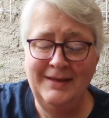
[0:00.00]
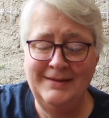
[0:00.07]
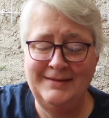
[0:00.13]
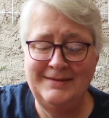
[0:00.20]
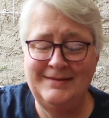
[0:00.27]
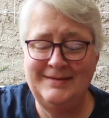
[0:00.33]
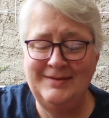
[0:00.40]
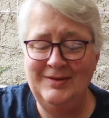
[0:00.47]

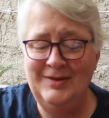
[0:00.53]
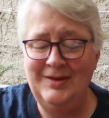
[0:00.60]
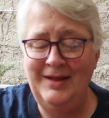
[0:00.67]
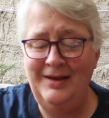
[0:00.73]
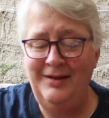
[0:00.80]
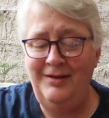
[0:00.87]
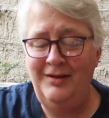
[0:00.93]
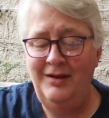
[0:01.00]
it's
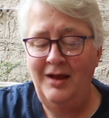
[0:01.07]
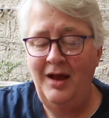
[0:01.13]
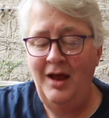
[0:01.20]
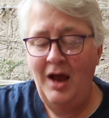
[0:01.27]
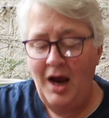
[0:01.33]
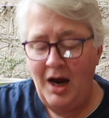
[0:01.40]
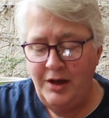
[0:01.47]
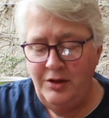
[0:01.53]
little.
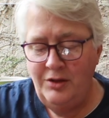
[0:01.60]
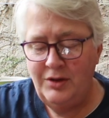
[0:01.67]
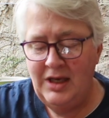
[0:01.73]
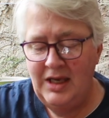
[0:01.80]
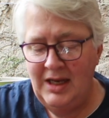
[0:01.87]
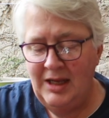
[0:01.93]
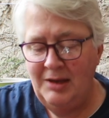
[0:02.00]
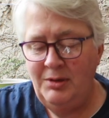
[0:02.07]
Are you
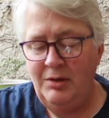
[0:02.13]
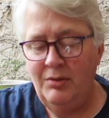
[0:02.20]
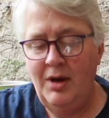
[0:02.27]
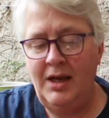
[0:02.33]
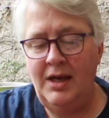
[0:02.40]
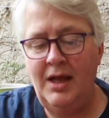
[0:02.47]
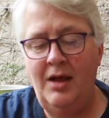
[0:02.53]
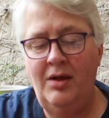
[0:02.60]
kidding me
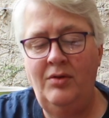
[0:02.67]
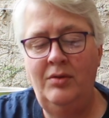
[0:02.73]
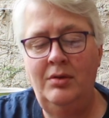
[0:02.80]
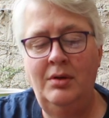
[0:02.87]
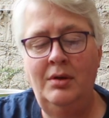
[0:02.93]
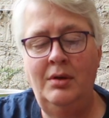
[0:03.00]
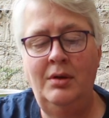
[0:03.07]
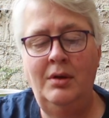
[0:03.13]
right now?
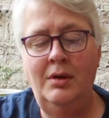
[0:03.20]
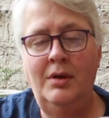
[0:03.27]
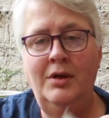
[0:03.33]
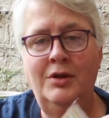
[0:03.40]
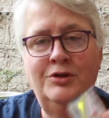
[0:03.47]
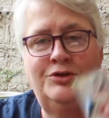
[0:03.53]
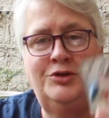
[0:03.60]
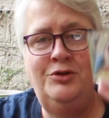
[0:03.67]

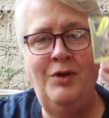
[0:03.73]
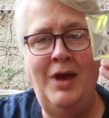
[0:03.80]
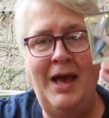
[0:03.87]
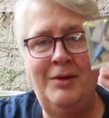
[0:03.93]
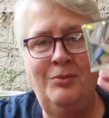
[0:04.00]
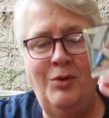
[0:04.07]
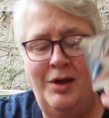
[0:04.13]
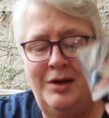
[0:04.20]
So you
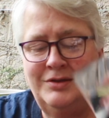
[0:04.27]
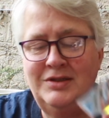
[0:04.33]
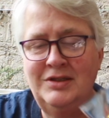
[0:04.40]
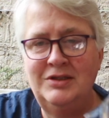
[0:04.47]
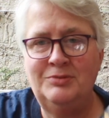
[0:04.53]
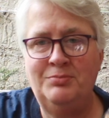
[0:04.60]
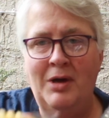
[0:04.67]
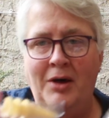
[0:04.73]
add water to
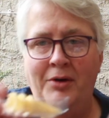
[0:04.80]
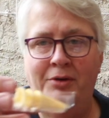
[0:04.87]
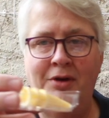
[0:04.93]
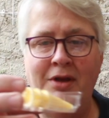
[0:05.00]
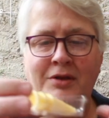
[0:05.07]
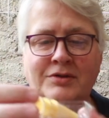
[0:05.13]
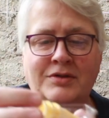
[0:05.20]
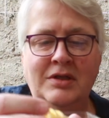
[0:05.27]
this powder.
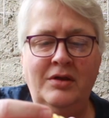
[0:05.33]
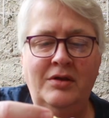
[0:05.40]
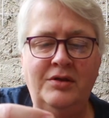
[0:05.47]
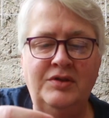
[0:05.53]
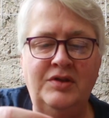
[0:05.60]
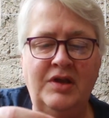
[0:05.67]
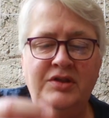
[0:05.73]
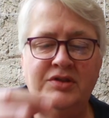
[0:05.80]
Here's the
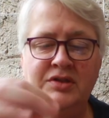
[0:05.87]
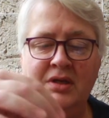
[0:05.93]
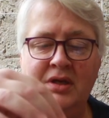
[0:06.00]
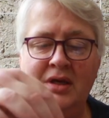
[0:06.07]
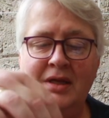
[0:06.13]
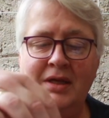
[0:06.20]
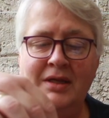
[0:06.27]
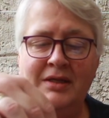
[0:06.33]
little dish.
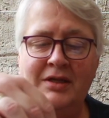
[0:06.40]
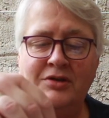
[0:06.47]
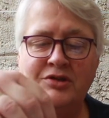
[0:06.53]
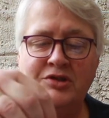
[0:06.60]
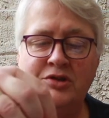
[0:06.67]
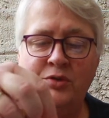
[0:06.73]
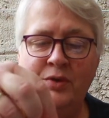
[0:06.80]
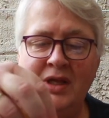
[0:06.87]

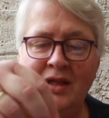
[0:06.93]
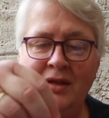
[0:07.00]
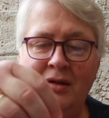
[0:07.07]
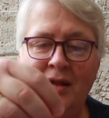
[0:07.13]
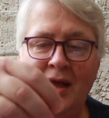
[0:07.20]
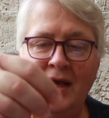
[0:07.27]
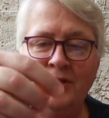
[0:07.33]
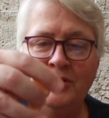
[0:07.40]
There's three
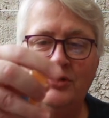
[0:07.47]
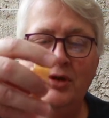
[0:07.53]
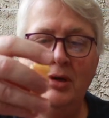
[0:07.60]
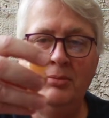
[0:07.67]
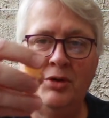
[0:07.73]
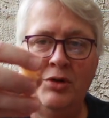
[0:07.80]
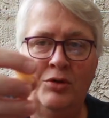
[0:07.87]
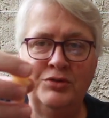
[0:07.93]
little ice
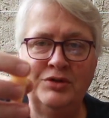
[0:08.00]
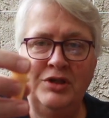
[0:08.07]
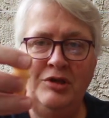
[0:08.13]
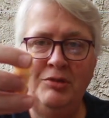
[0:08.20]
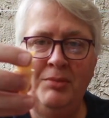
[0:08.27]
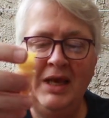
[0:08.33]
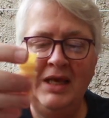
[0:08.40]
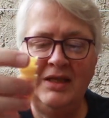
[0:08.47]
cream cones, and
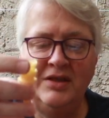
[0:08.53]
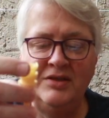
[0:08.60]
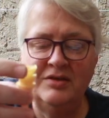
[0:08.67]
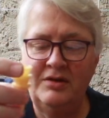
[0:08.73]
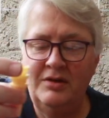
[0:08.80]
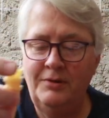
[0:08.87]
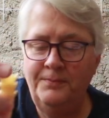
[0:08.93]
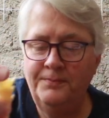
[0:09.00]
you make these
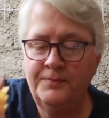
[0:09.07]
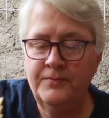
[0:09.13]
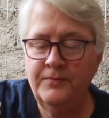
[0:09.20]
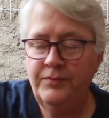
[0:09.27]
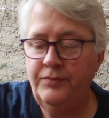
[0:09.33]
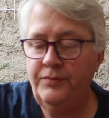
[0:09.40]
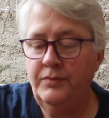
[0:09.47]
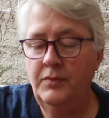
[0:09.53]
little.
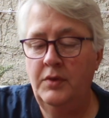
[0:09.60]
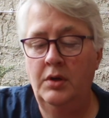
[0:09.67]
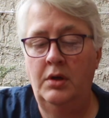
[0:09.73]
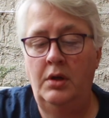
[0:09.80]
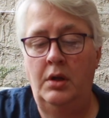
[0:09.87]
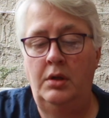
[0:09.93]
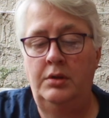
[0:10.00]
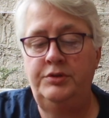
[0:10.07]

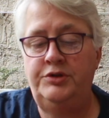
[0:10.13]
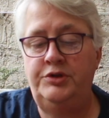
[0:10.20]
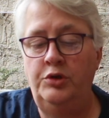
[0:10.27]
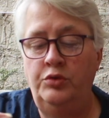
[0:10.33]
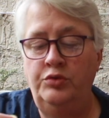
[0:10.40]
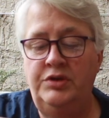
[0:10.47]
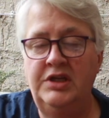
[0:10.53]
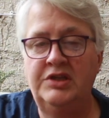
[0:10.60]

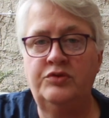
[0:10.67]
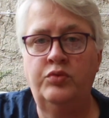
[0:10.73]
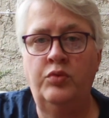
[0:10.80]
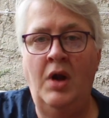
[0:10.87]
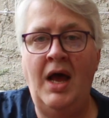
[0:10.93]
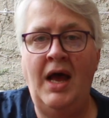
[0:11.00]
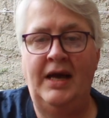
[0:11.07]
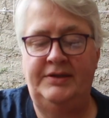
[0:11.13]
Dude, this
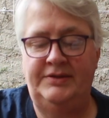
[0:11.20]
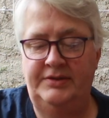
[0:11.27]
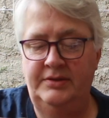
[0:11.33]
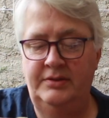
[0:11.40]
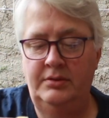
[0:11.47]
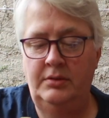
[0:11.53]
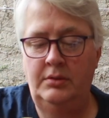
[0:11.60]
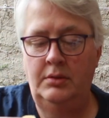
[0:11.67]
rocks.
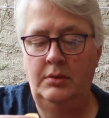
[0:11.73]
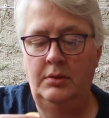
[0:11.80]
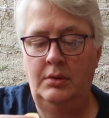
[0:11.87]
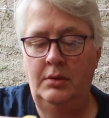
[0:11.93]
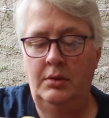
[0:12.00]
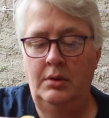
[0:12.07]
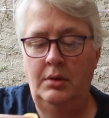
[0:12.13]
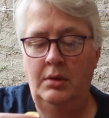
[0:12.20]

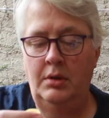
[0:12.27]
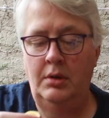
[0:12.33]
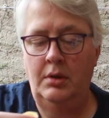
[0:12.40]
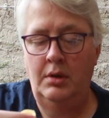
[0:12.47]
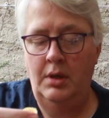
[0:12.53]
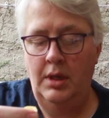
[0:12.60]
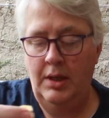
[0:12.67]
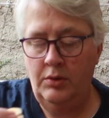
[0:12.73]

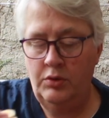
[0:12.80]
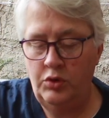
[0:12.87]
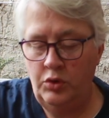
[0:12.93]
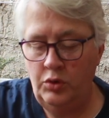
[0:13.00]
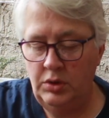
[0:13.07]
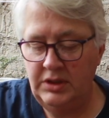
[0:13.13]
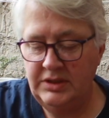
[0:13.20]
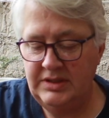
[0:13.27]
How
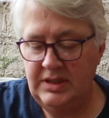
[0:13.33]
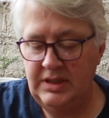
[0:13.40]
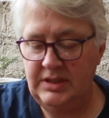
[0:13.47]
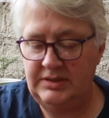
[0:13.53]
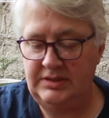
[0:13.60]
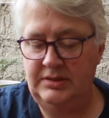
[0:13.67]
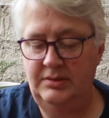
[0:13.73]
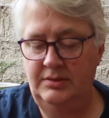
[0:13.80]
cool is
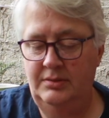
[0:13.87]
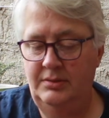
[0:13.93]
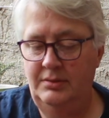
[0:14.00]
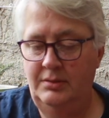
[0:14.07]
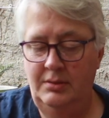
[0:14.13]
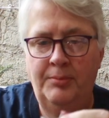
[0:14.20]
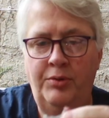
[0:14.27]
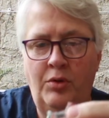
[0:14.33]
this?
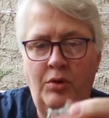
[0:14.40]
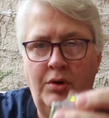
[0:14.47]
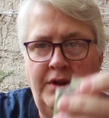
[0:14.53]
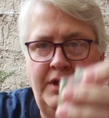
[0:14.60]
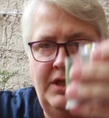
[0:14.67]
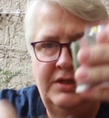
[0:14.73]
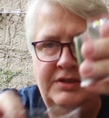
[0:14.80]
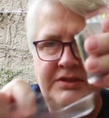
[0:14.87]
Pour
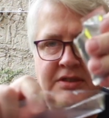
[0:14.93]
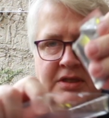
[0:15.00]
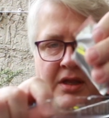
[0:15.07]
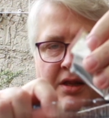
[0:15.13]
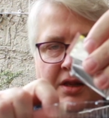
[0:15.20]
this.